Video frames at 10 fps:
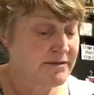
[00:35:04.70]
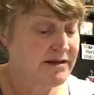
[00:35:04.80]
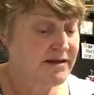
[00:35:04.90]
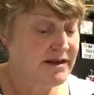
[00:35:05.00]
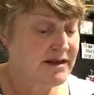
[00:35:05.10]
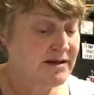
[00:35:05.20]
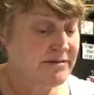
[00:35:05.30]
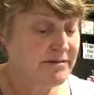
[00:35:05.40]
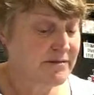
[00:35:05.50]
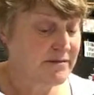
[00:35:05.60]
and there.
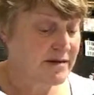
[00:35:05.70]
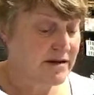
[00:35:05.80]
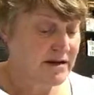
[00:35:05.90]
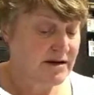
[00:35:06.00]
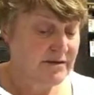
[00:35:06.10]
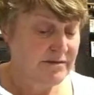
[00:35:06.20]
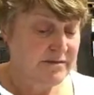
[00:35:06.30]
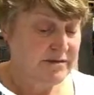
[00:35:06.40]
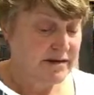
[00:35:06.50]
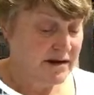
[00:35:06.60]

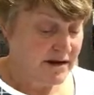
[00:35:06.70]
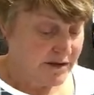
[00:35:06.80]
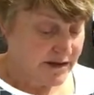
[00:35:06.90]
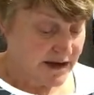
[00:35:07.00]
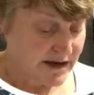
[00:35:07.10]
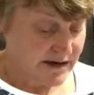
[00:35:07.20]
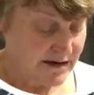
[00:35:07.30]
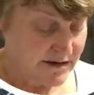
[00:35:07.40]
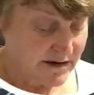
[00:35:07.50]
And then